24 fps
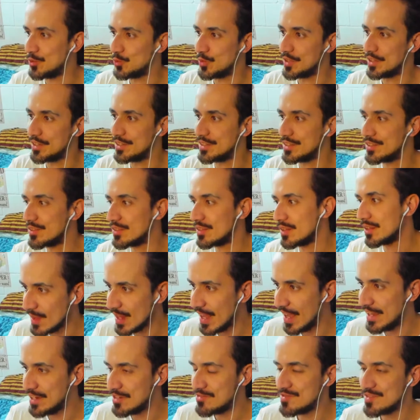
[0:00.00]
what it is.
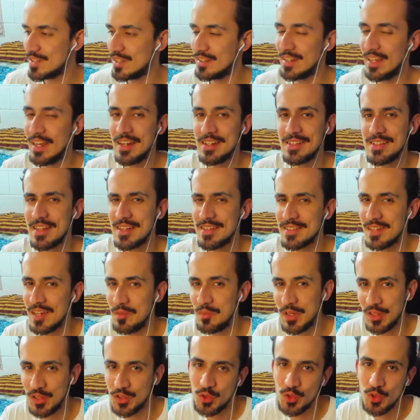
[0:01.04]
Interesting that it says
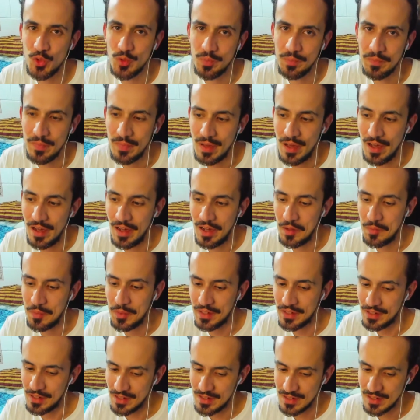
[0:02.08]
coming soon,
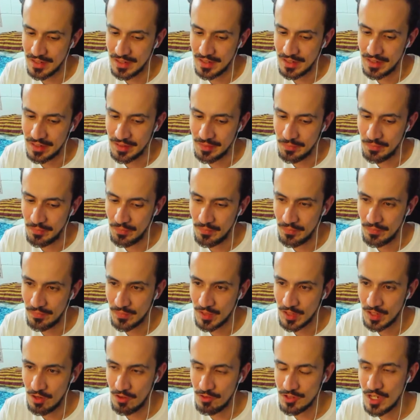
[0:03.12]
because
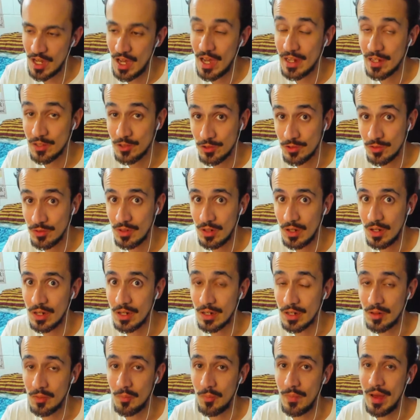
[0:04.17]
Kotaku
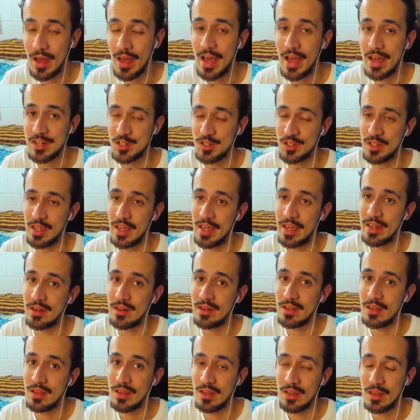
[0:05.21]
actually
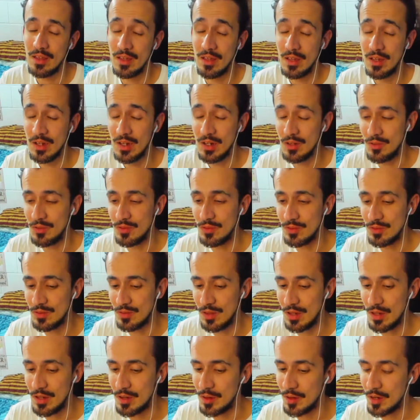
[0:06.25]
had
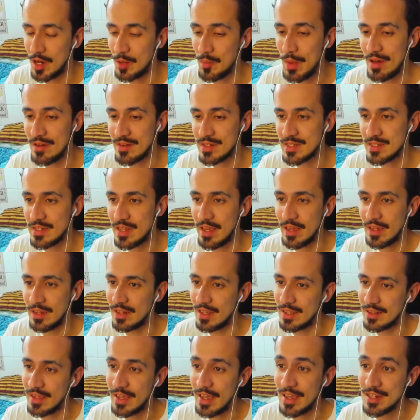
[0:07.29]
come out saying
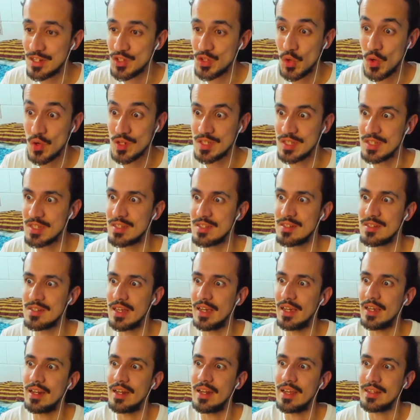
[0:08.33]
that they had sources
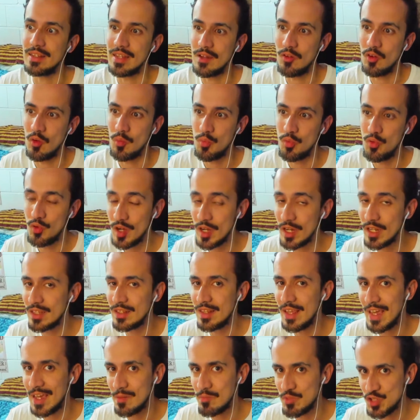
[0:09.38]
saying that they were pretty
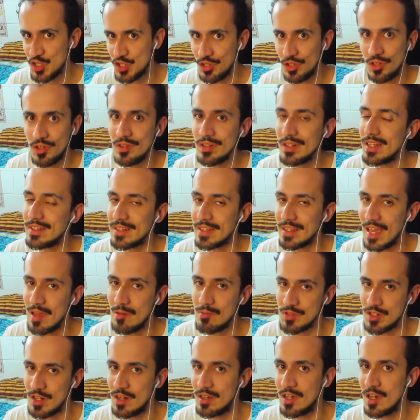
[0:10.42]
damn sure that the game
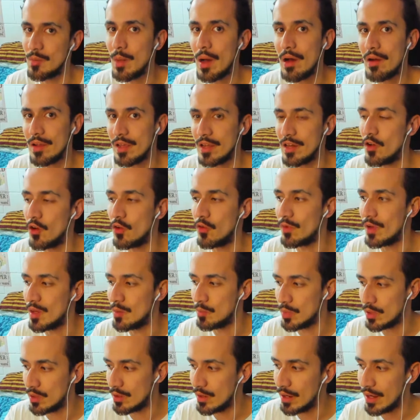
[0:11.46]
was going to come out in
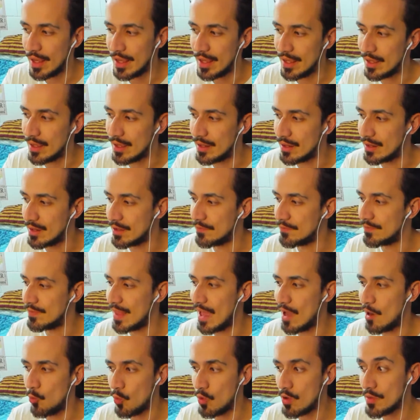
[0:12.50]
November. And if
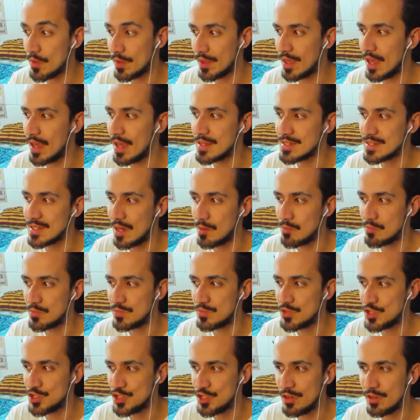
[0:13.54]
that were the case, I'm
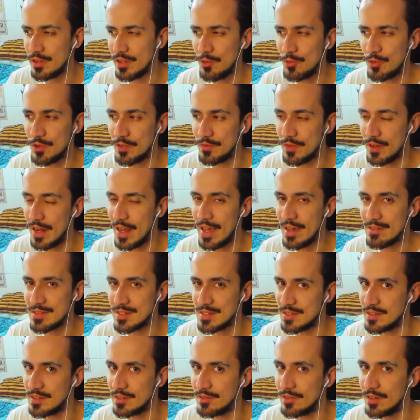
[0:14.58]
sure they would have
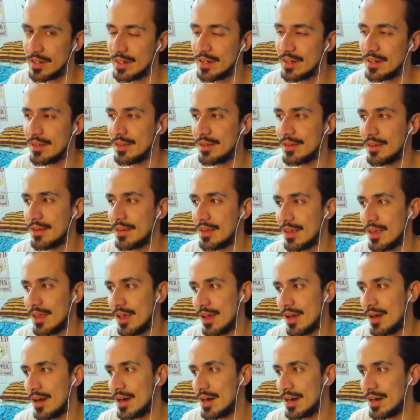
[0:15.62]
announced it, right?
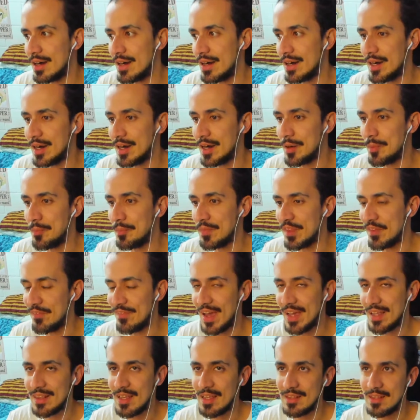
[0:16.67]
The
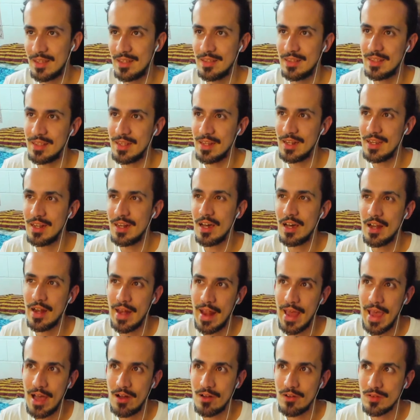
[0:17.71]
fact that they didn't
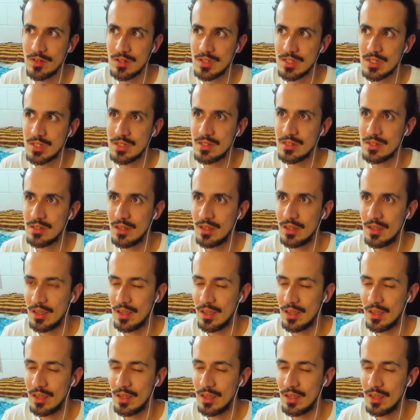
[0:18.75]
announce...